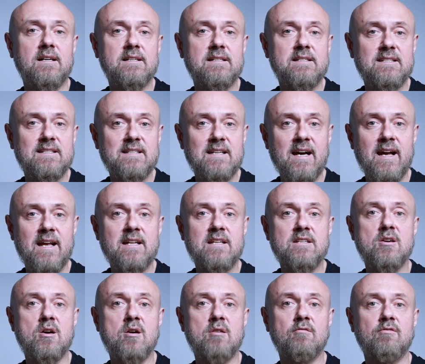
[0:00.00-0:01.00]

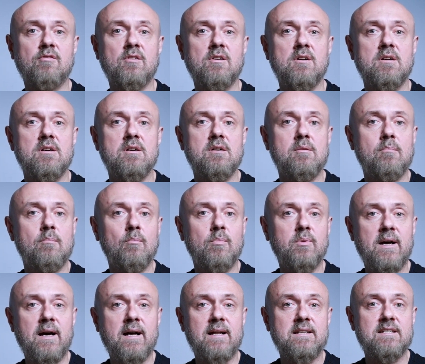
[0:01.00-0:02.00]
signs of
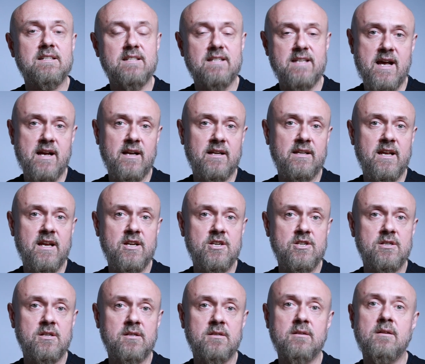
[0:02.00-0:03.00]
blood
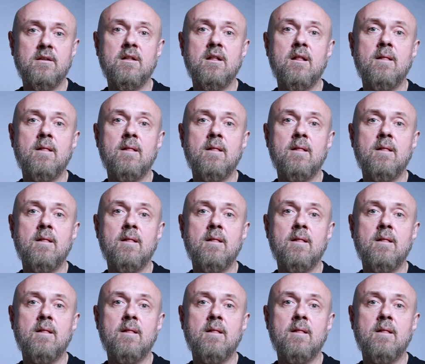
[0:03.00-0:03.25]
stagnation,